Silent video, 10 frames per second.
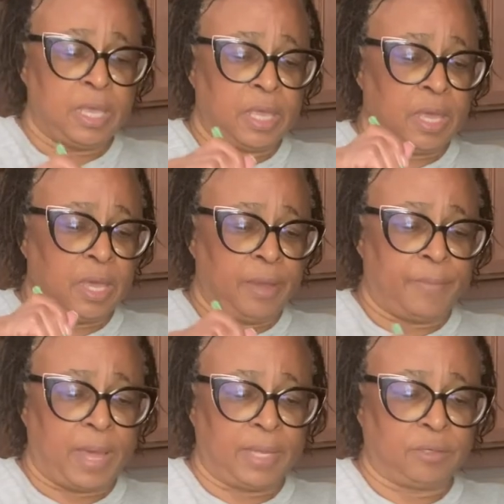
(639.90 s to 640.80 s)
Um,
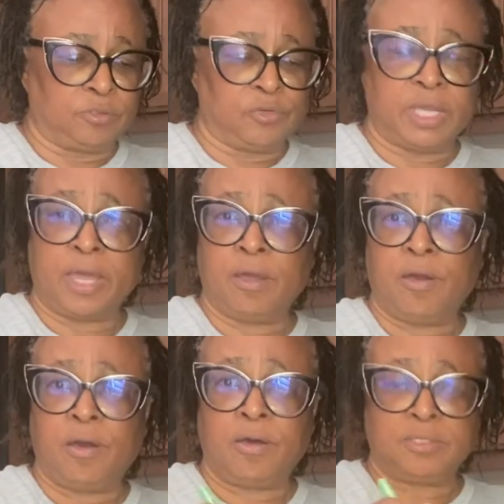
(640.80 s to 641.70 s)
I don't drink
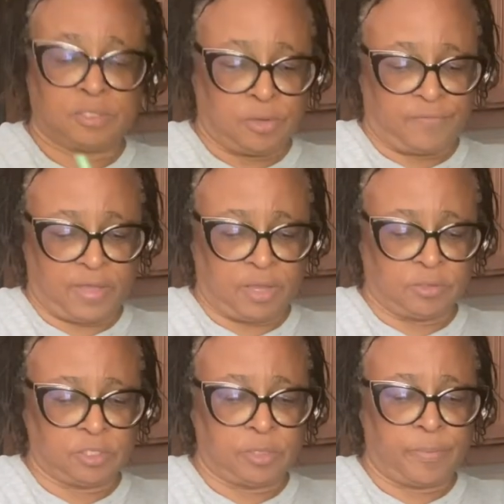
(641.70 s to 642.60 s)
alcohol, so if I go
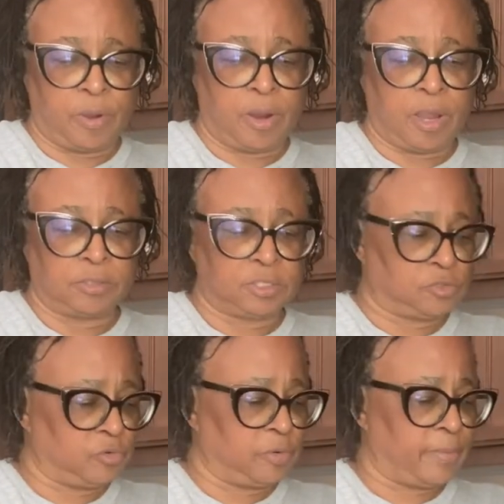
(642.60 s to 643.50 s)
to the bar, I'll just
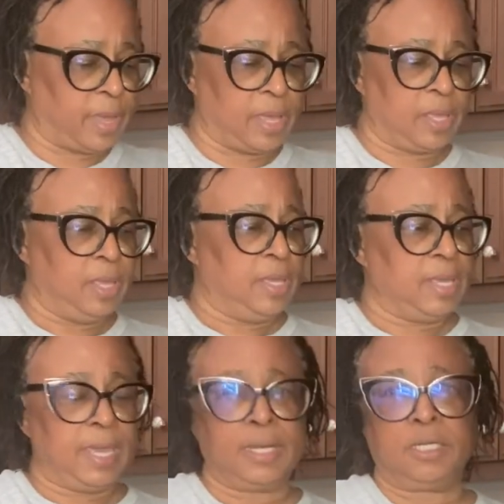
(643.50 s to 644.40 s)
order my
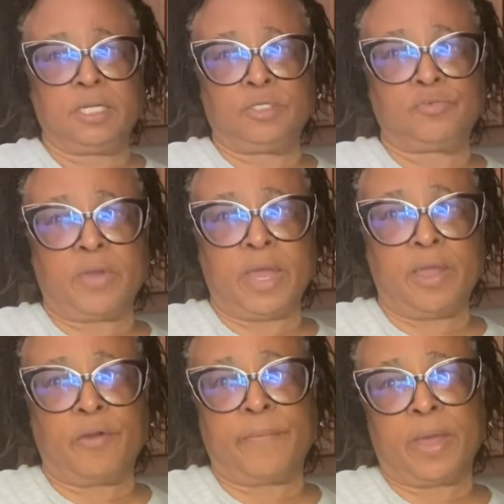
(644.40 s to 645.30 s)
Canada Dry
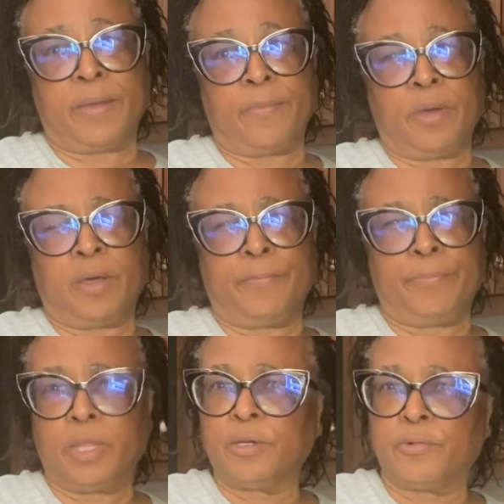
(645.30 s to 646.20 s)
or my um,
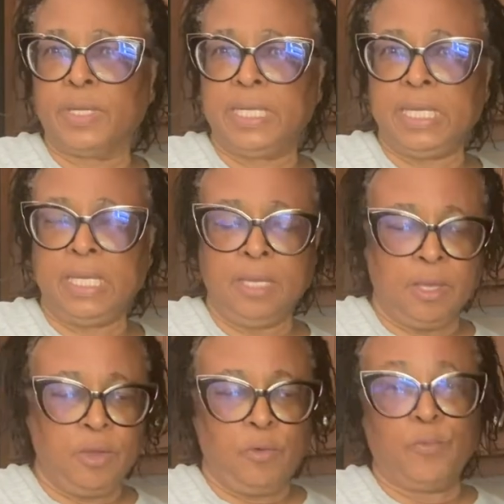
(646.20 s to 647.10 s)
Pellegrino
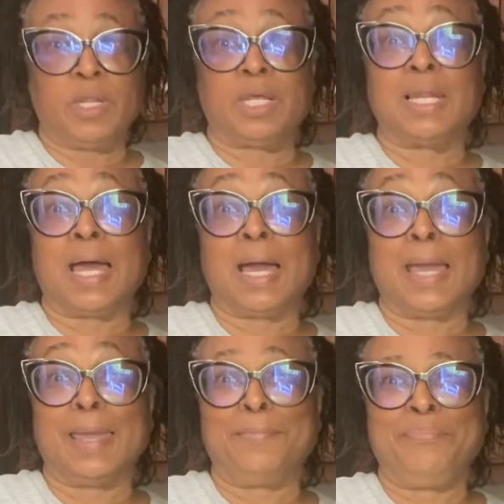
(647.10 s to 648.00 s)
with a
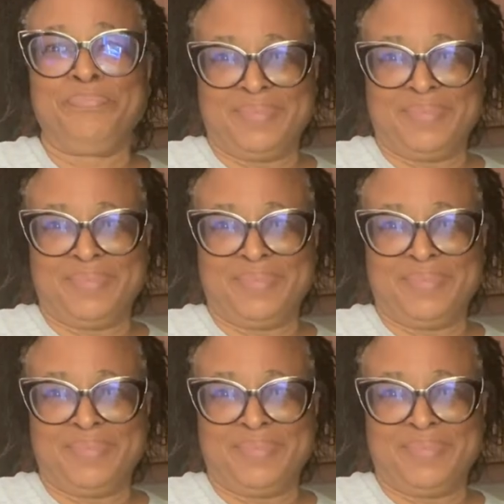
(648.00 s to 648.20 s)
lime.